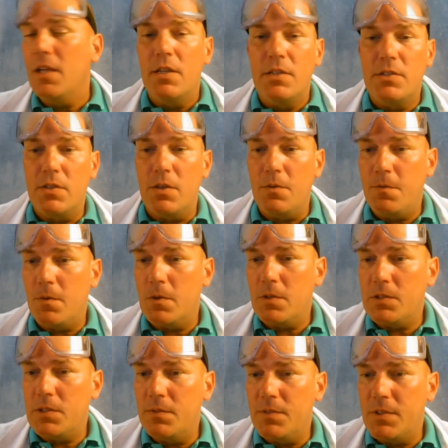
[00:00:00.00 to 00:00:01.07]
so
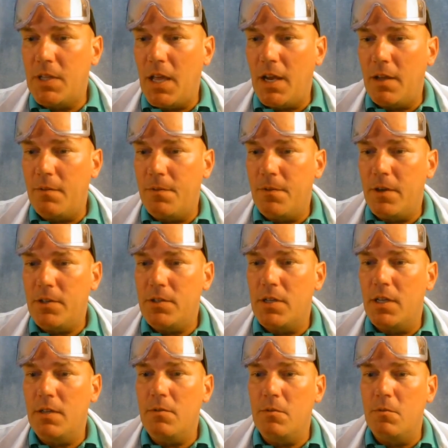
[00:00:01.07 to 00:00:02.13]
force of static
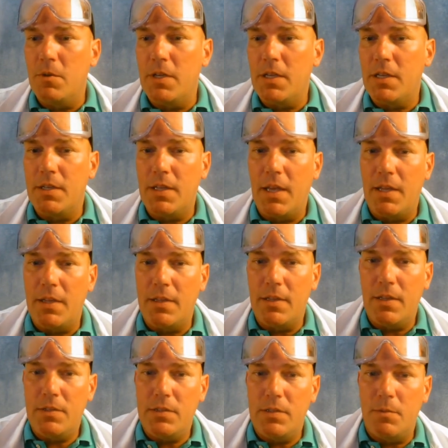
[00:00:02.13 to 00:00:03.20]
friction, we can take
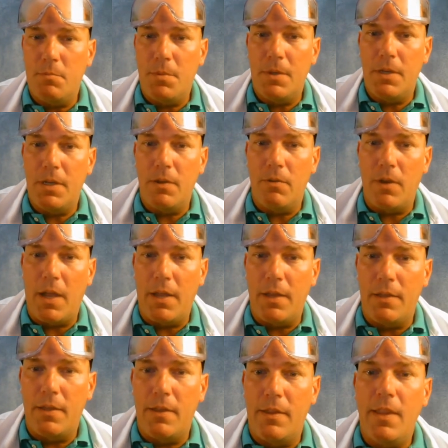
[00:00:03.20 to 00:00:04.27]
this and put it right
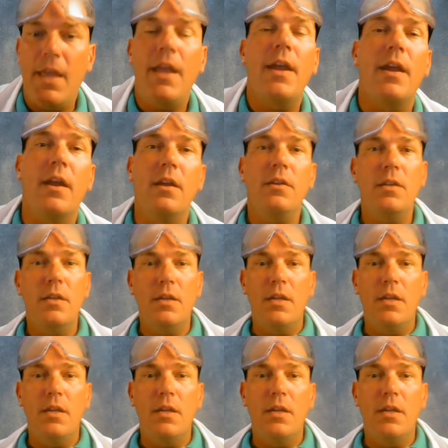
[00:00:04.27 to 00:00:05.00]
there.